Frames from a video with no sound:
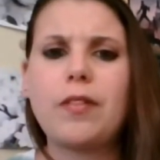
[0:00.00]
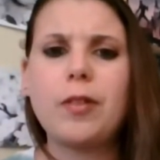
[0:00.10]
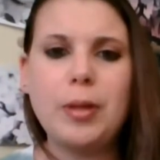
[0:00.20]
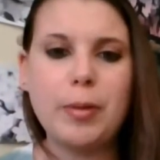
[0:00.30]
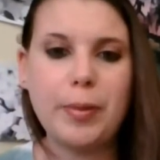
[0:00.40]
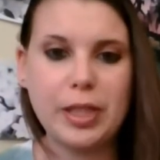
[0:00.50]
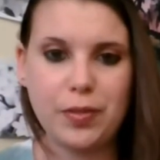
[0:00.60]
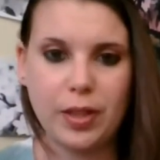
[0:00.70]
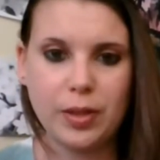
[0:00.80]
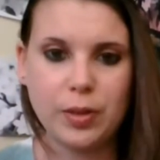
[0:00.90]
for me and my best
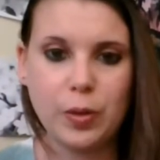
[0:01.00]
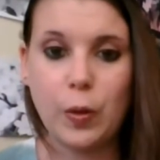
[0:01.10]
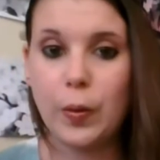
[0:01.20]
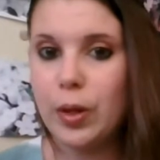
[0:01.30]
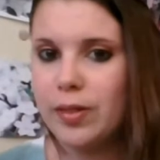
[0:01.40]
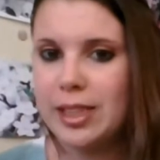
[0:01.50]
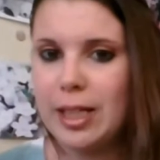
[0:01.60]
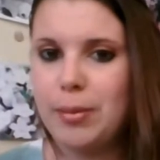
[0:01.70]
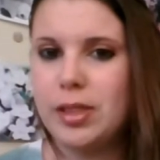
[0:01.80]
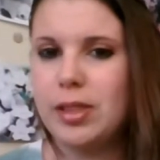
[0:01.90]
friend, going all the
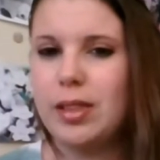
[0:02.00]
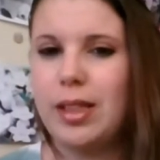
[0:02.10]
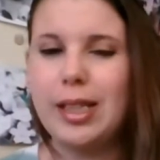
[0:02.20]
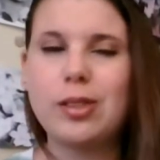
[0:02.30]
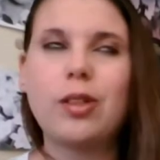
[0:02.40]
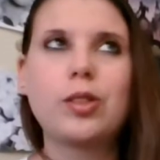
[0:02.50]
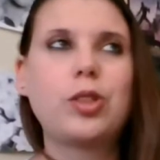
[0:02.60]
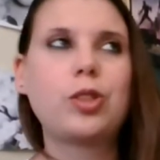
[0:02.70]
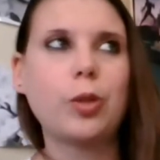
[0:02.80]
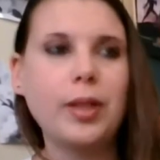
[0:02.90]
time is it's not
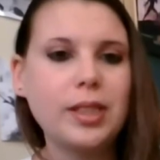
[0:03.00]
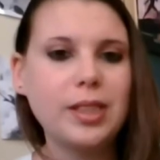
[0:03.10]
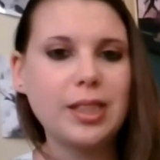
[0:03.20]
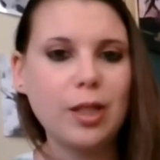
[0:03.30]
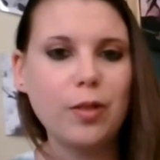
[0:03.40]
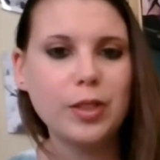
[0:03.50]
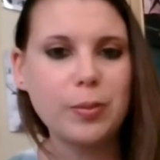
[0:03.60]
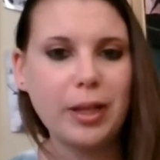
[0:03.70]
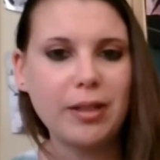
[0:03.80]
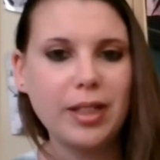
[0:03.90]
so easy to get over to
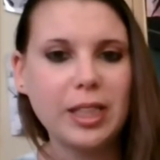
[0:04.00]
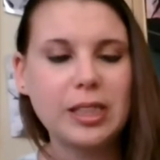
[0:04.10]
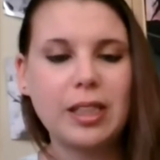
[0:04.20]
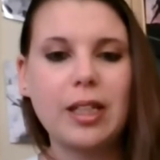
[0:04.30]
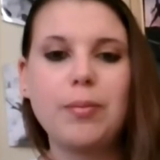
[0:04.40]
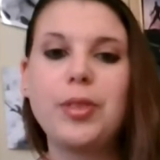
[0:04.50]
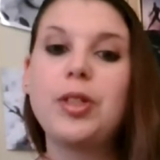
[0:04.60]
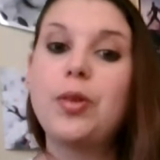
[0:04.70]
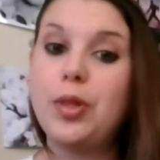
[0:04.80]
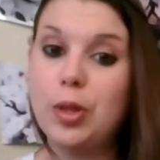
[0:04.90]
Paris. Um, you can
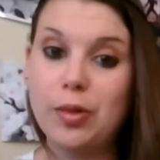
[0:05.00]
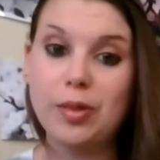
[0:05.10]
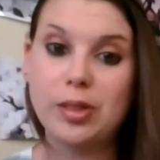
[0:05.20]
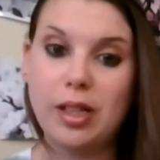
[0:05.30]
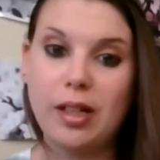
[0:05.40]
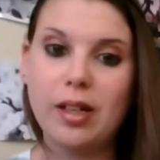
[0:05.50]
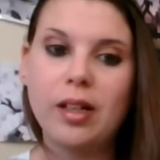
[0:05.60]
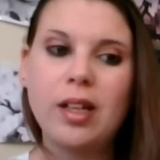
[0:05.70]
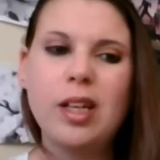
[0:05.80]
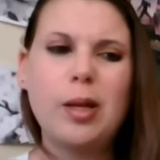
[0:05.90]
go to the Eurostar.
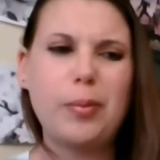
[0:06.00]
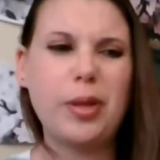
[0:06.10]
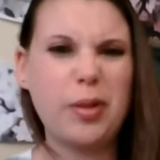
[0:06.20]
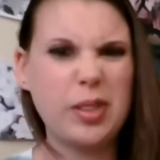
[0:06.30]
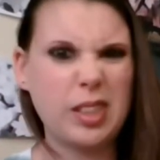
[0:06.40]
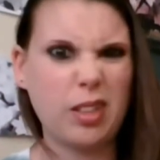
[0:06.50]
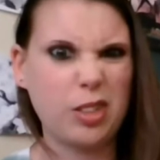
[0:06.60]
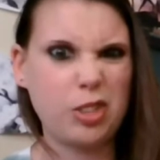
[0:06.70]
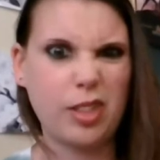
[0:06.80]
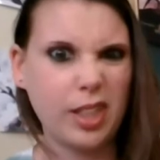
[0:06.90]
They're always like
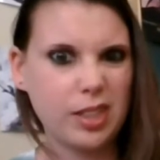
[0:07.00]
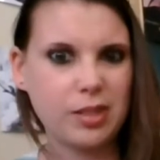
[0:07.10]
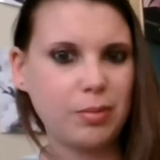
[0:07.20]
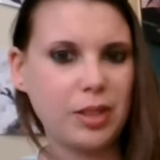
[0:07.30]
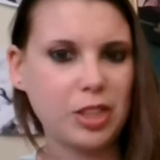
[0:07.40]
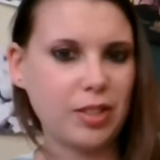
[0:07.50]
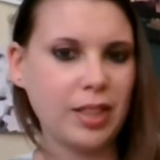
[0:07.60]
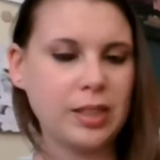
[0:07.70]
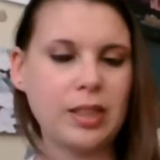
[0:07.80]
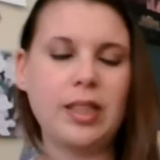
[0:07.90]
on strikes with the
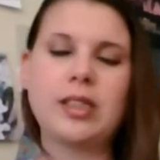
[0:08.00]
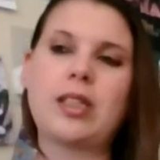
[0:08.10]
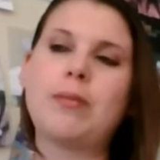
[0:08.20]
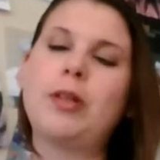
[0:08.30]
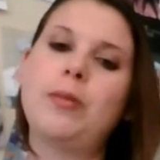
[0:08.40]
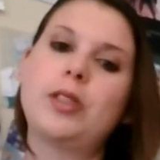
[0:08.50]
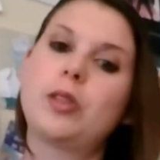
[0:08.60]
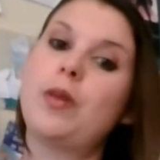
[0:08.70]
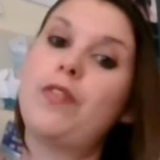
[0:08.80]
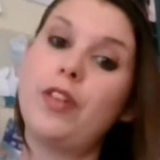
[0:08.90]
trains and things at the moment, so
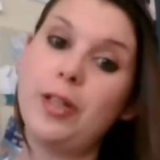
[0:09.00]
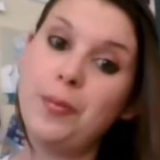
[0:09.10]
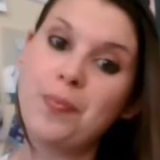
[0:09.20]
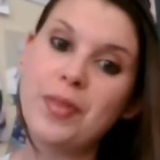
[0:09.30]
we flew.